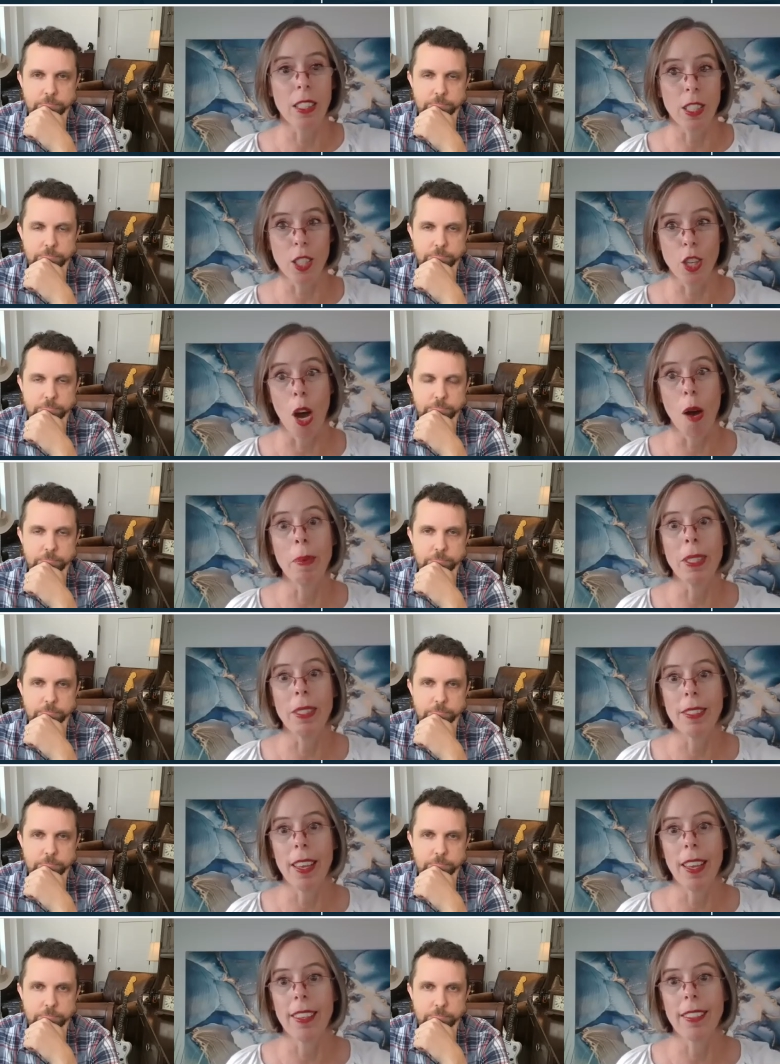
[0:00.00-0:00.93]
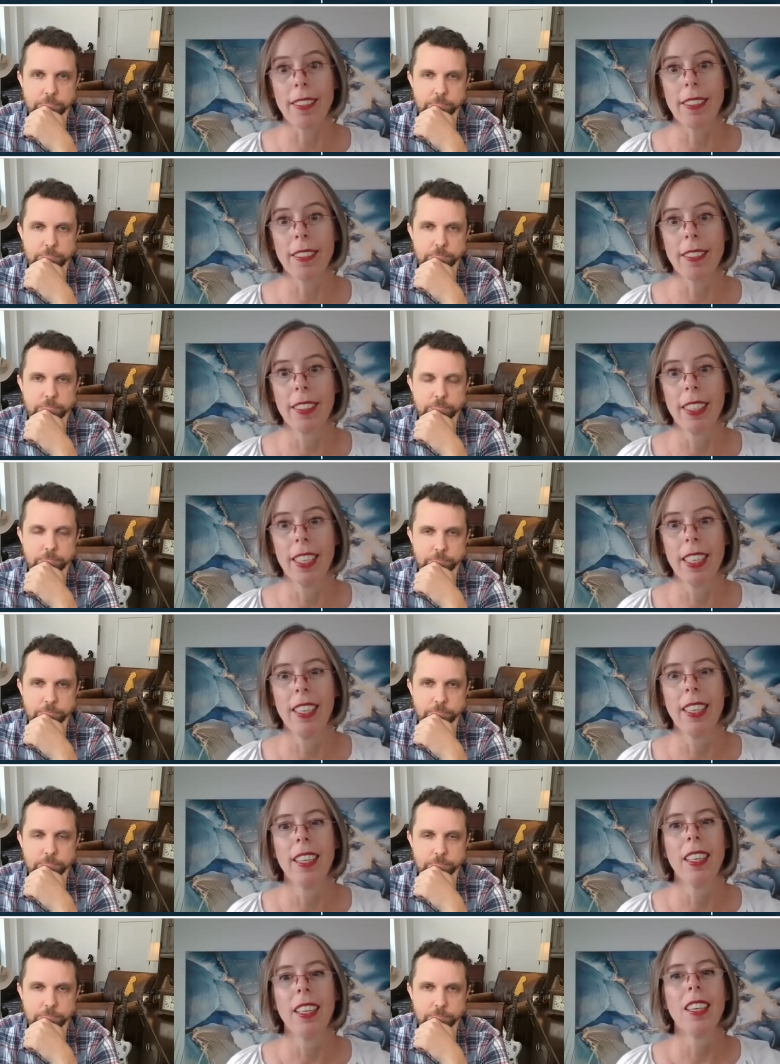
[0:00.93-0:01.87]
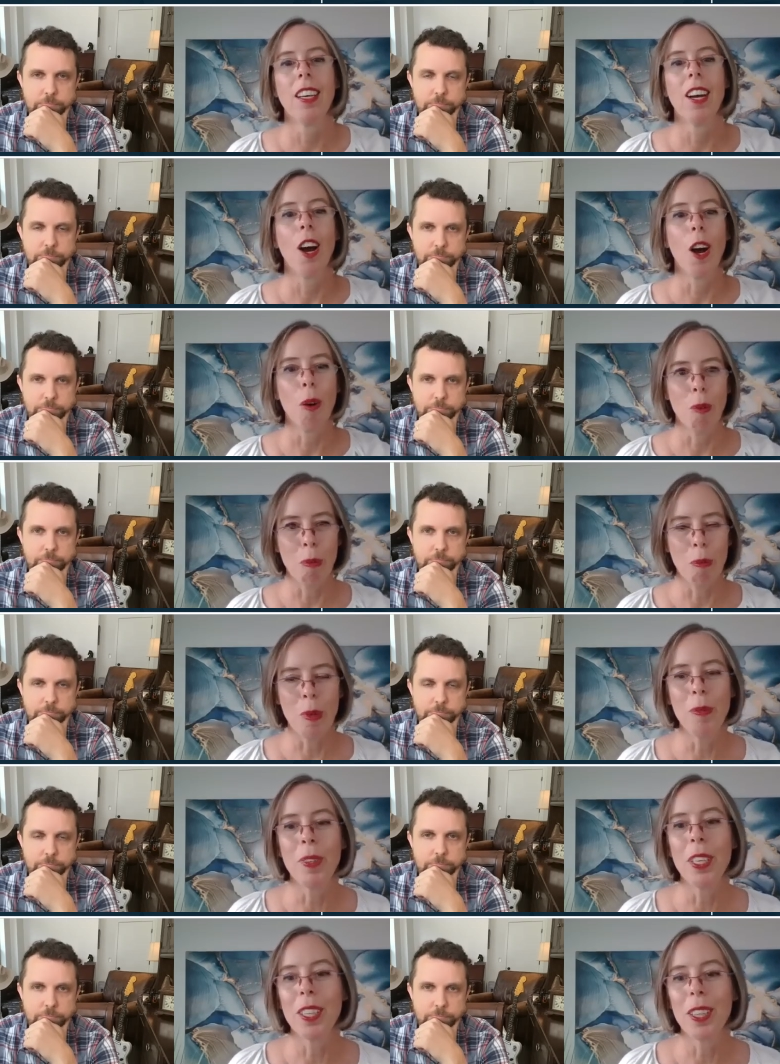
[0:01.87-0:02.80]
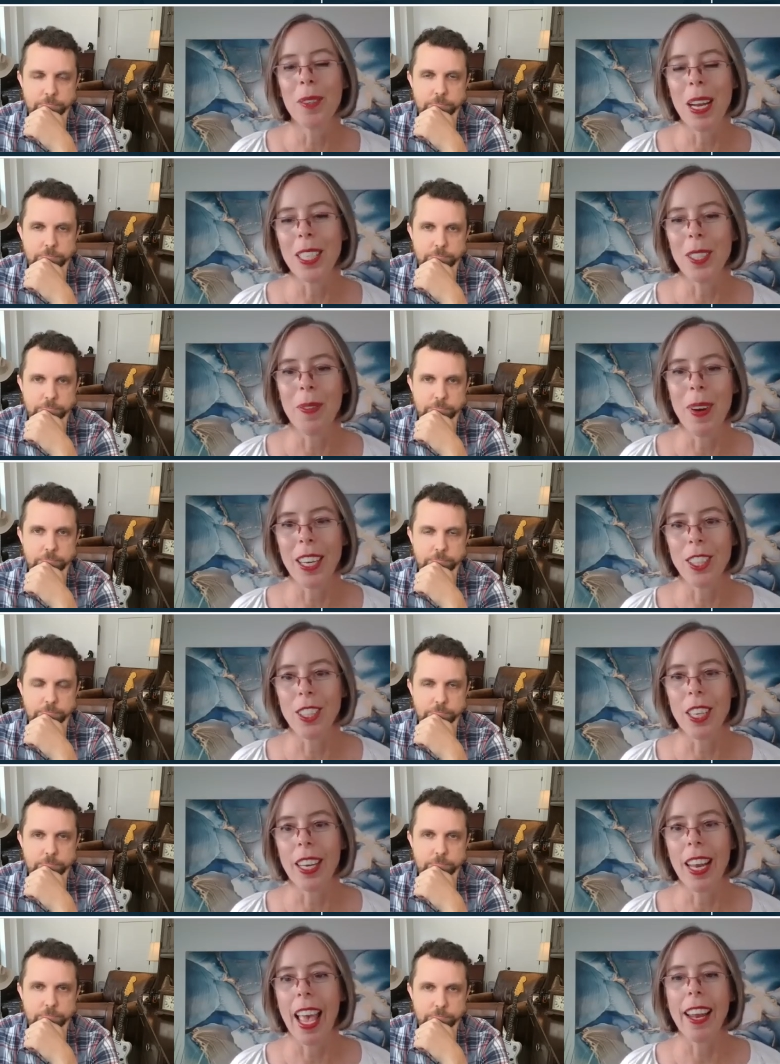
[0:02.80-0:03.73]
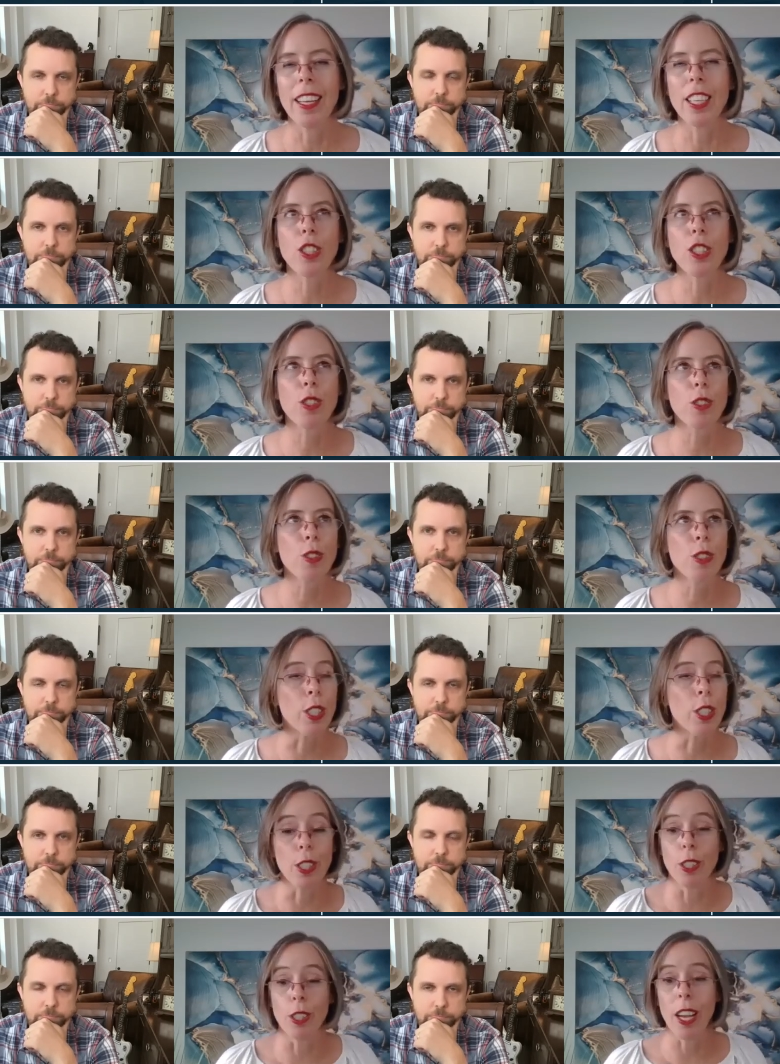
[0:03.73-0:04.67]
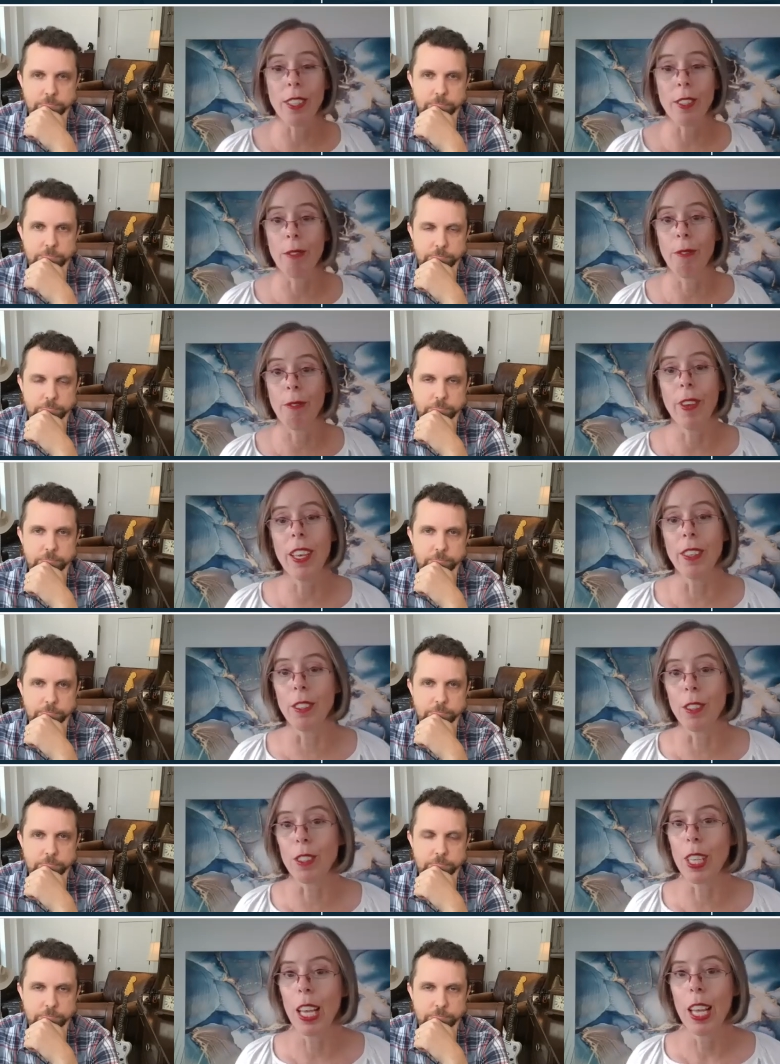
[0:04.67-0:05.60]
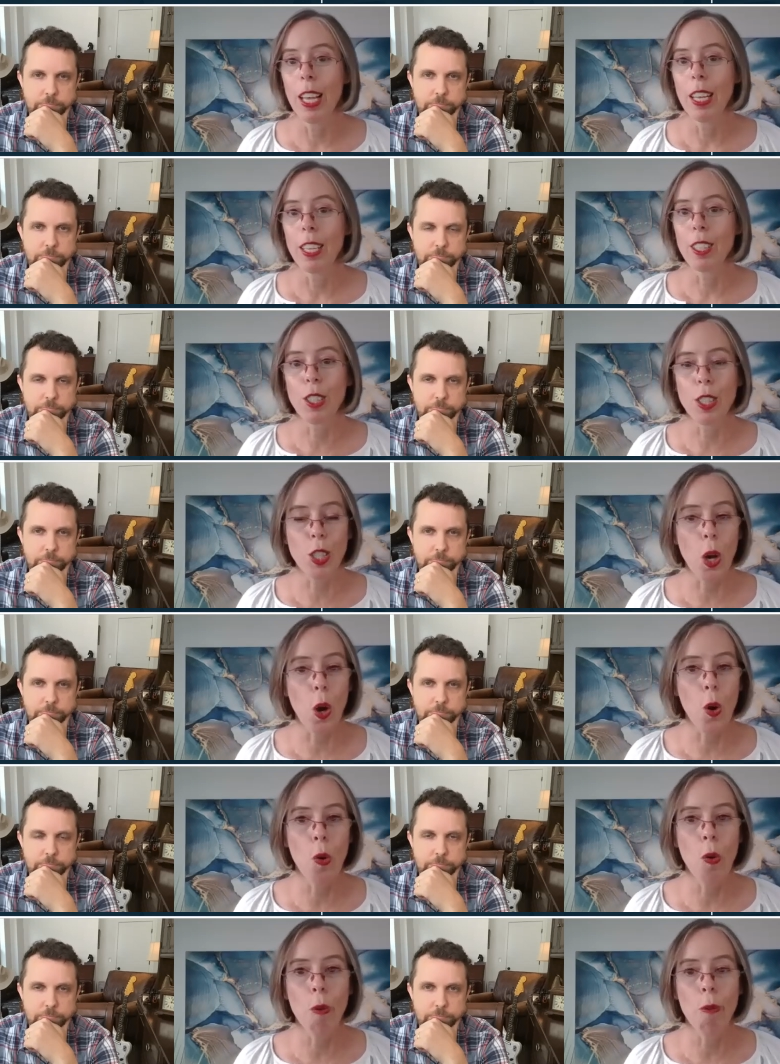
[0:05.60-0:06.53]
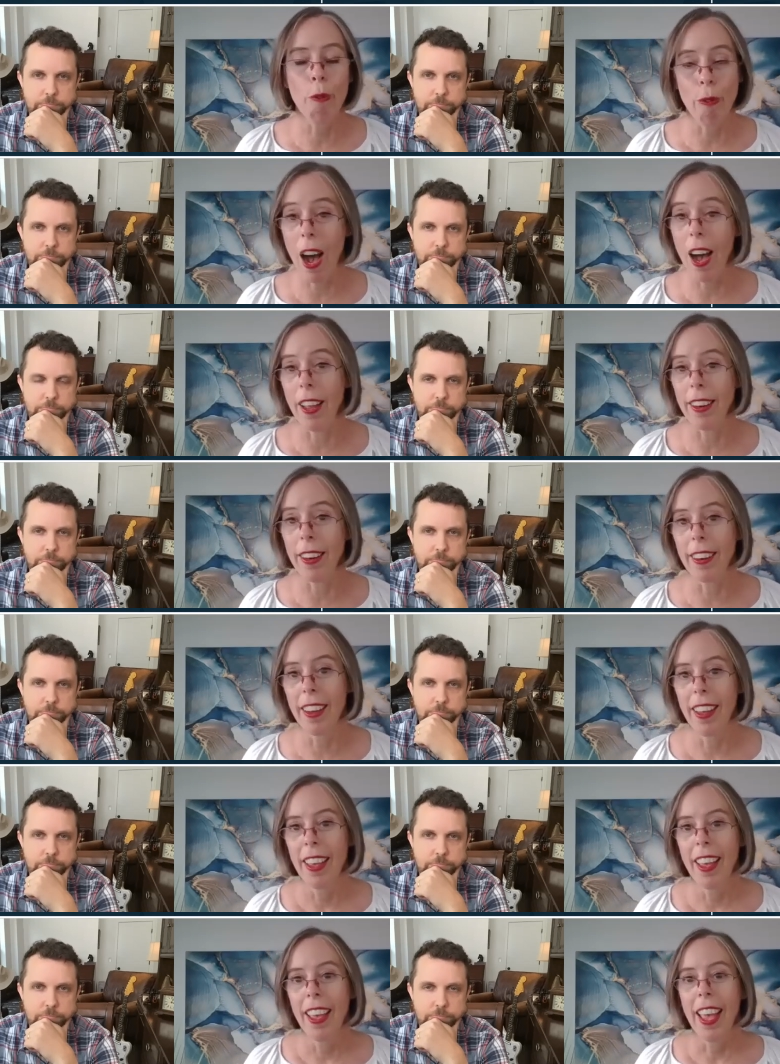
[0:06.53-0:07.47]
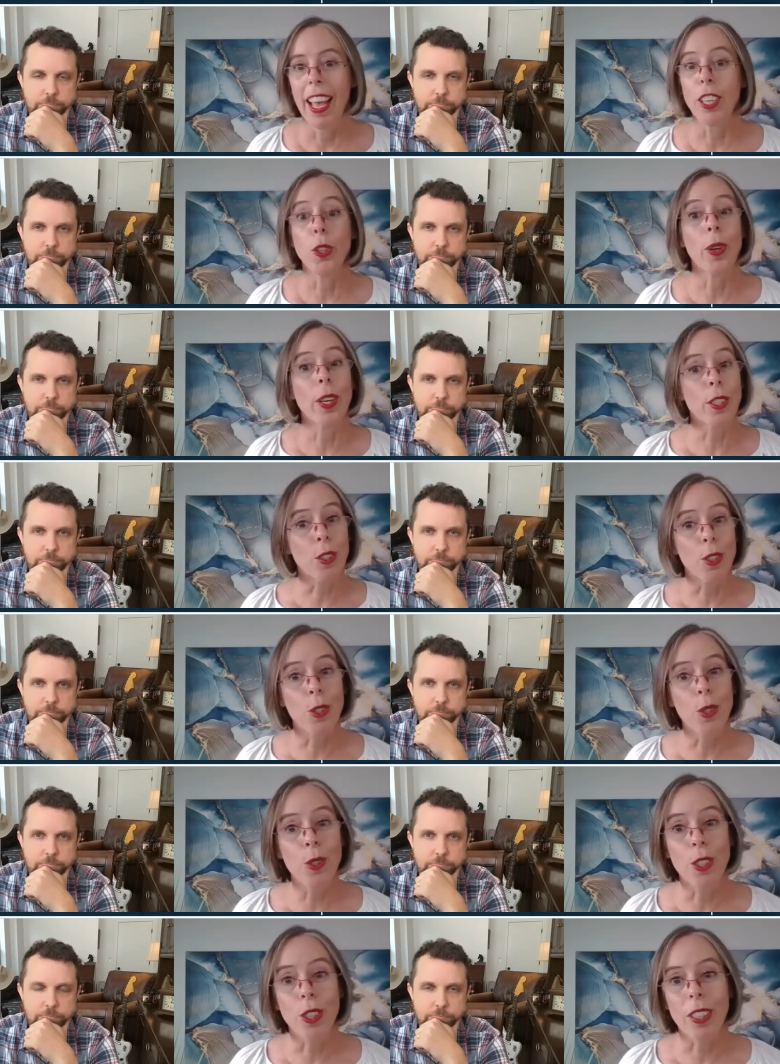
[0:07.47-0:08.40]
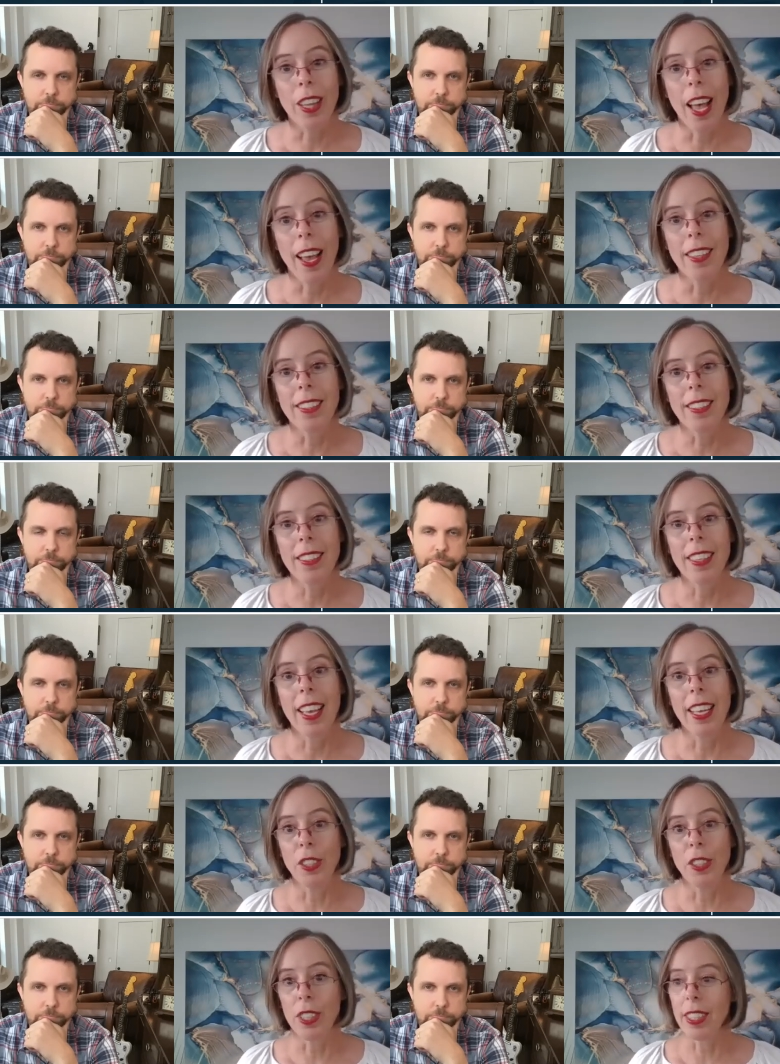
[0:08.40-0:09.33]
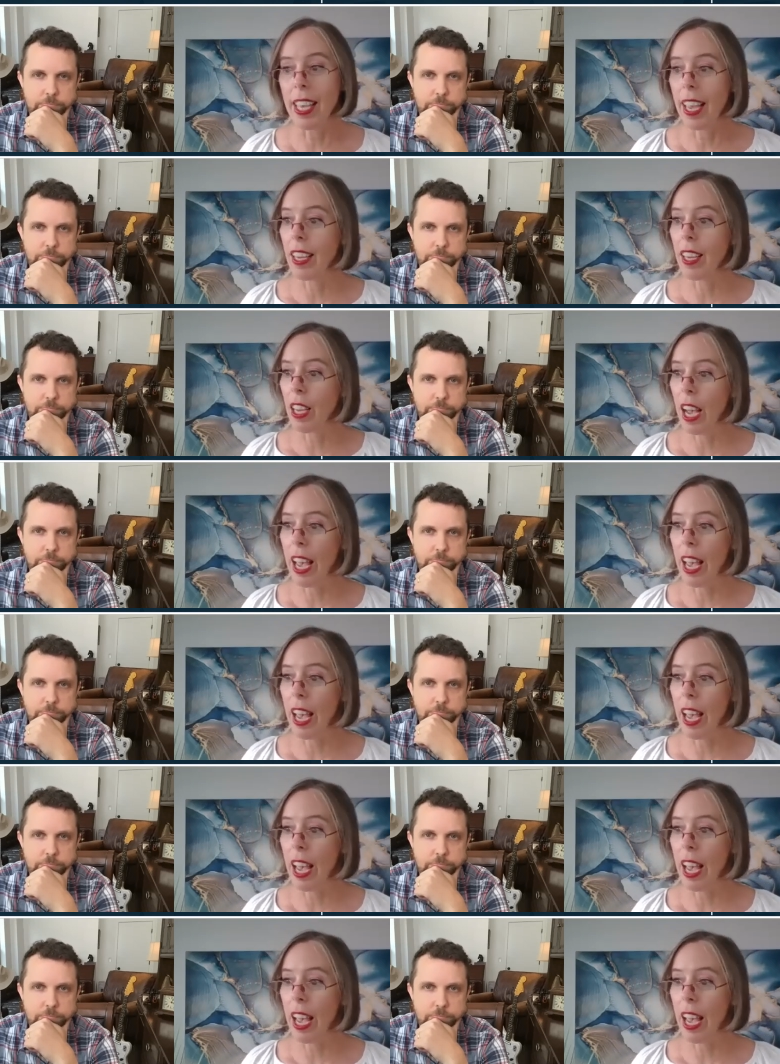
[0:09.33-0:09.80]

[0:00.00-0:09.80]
Speaker 1: stop and see it. Are we moving in the right direction? And it just feels so fun. And you get to choose your clients. And you can say,